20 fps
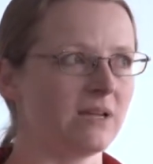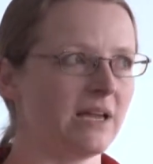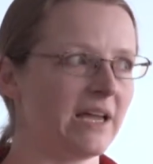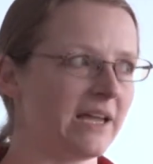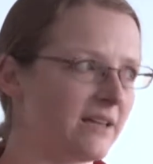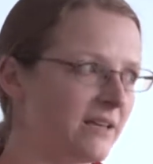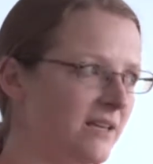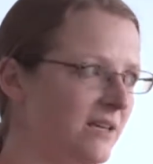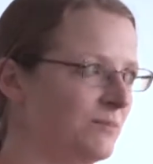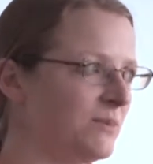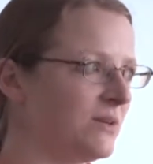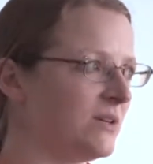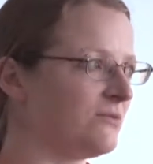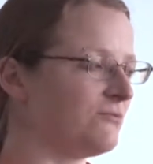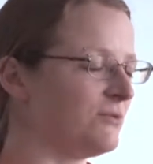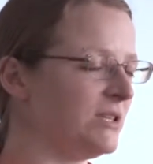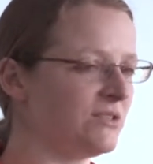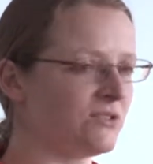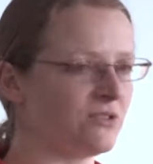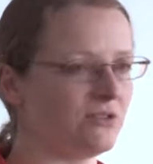
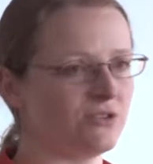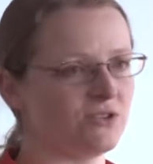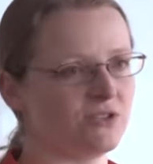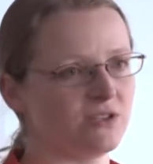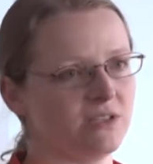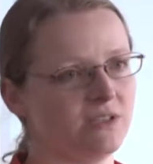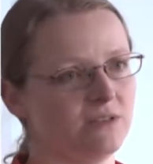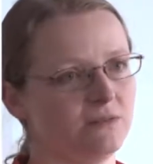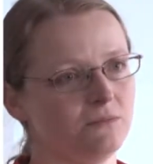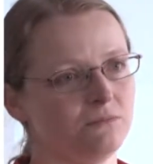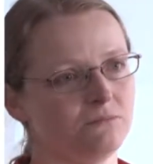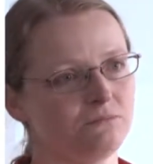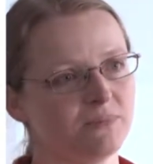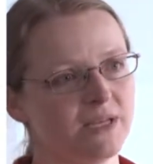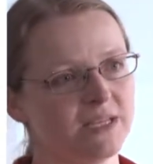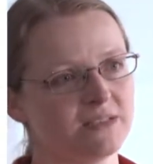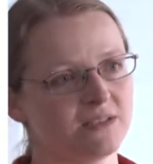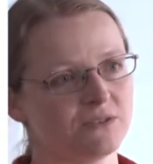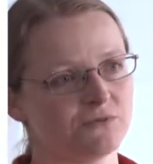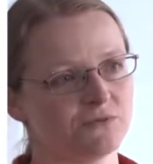academic researcher in
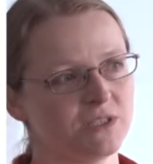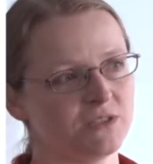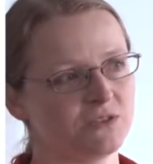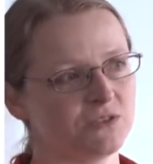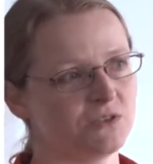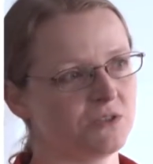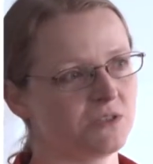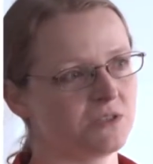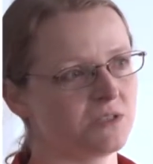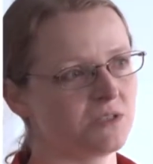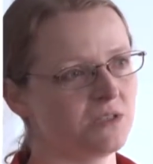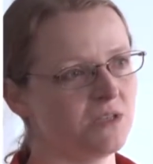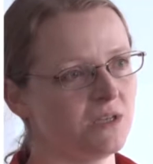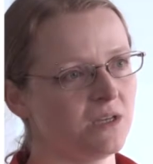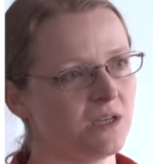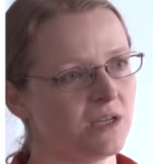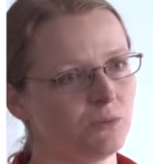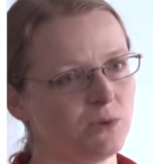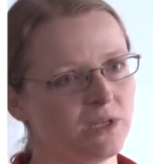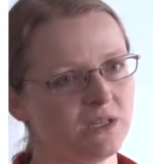basic research
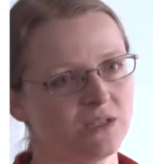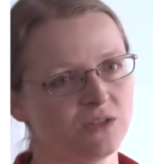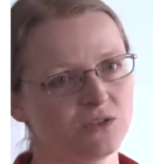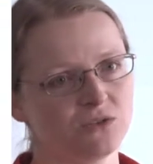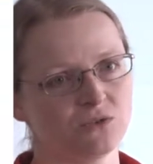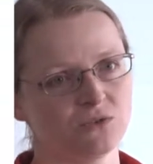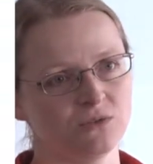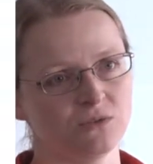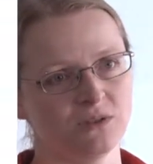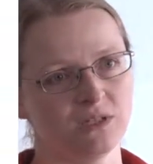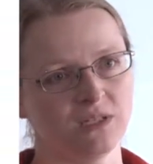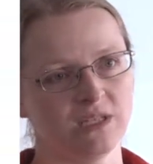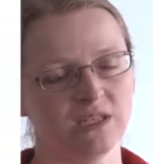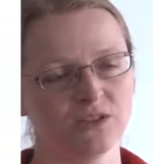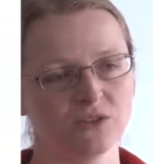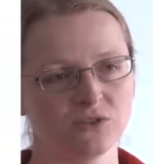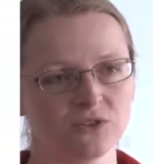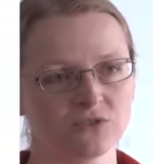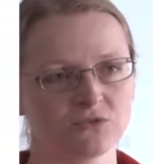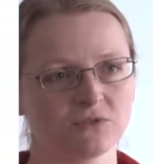and went into an
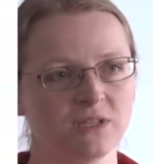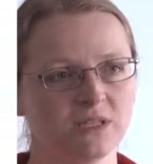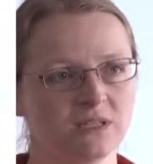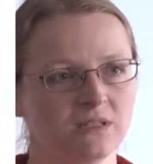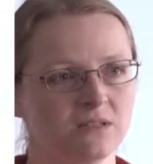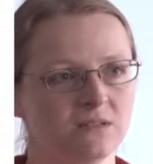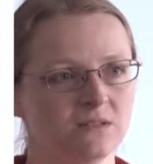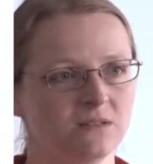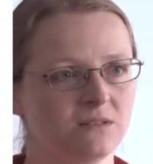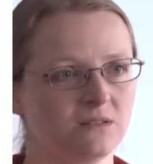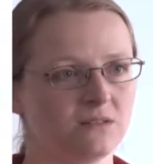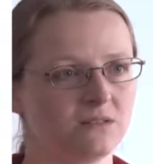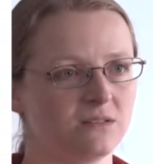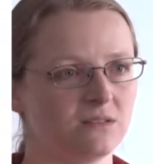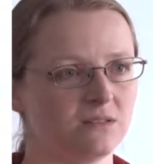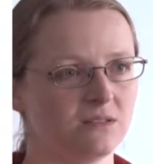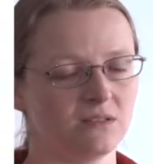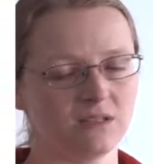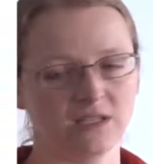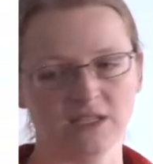industry and
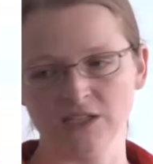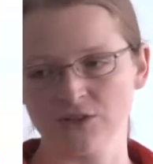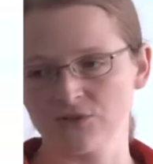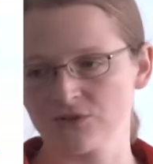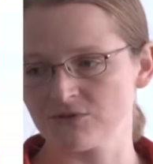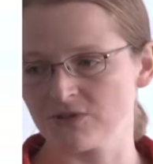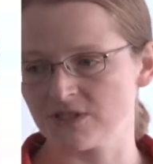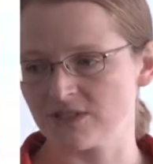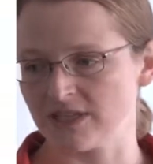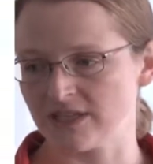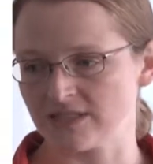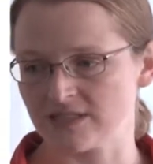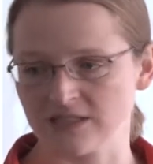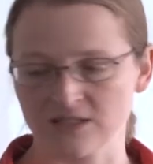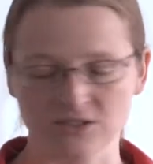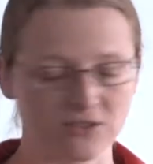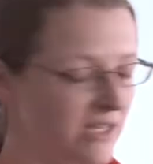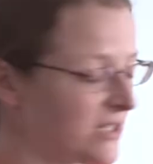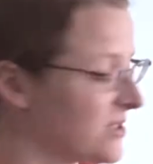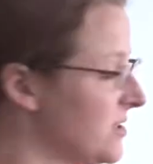an industry
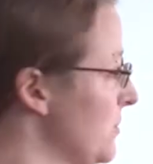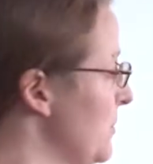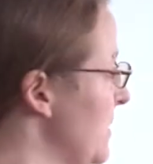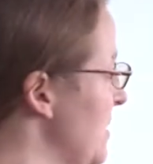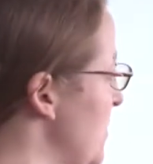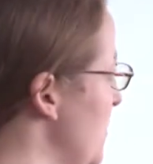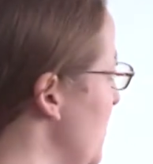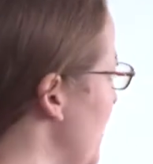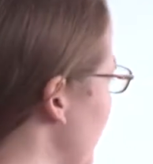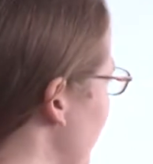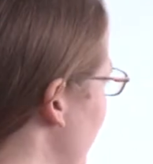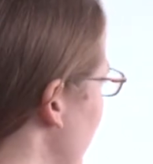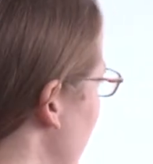setting. So I actually went to work